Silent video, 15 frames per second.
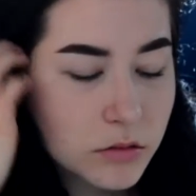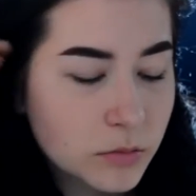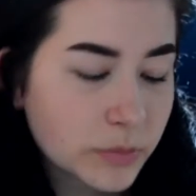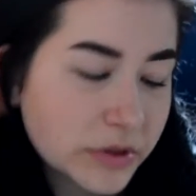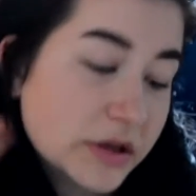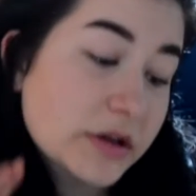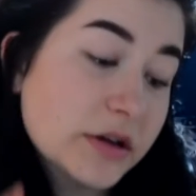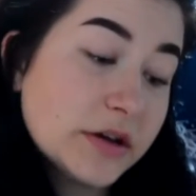
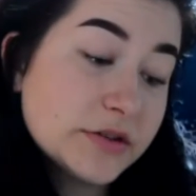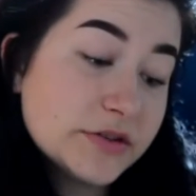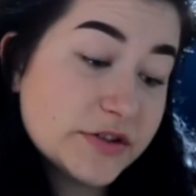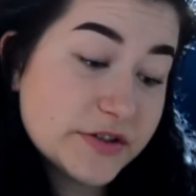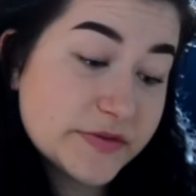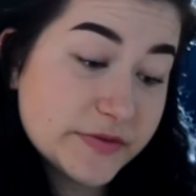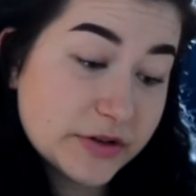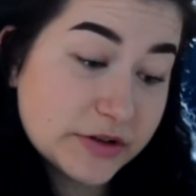my god,
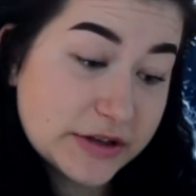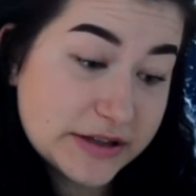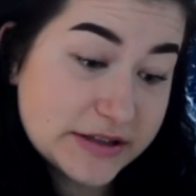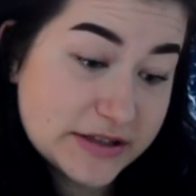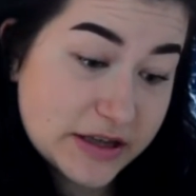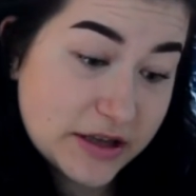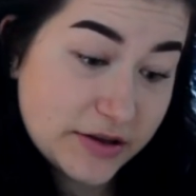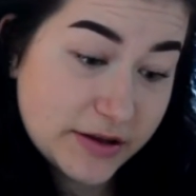just fucking
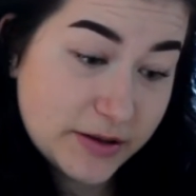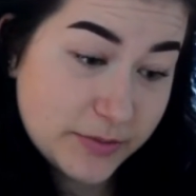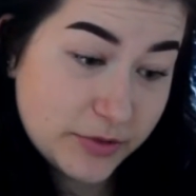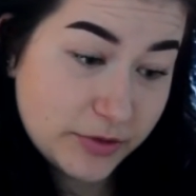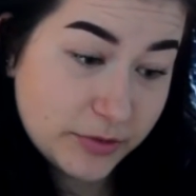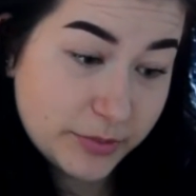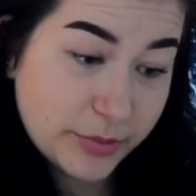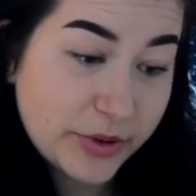tell him
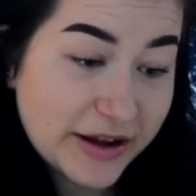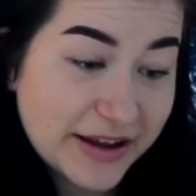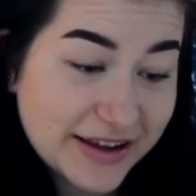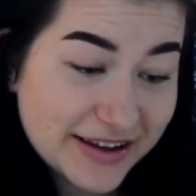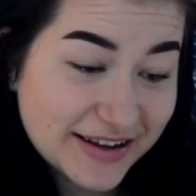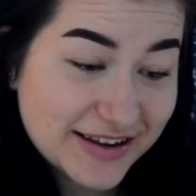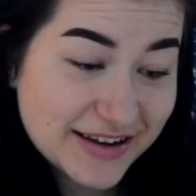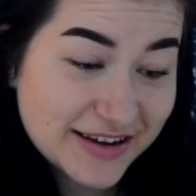you're
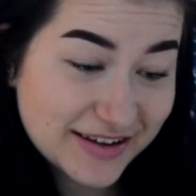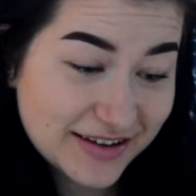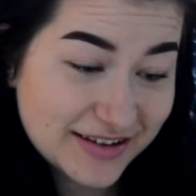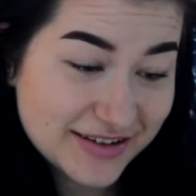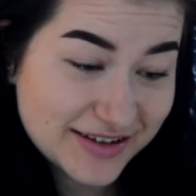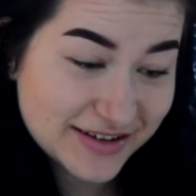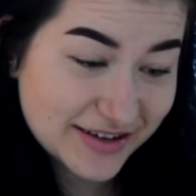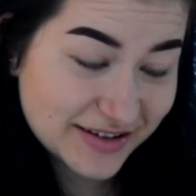
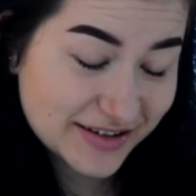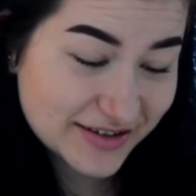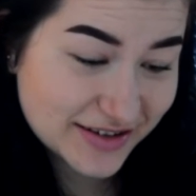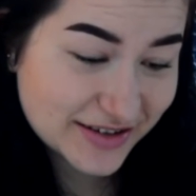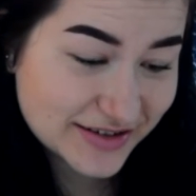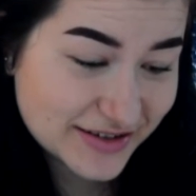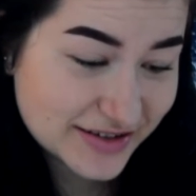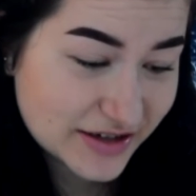
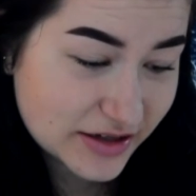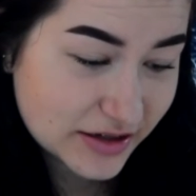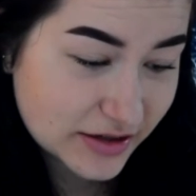pregnant.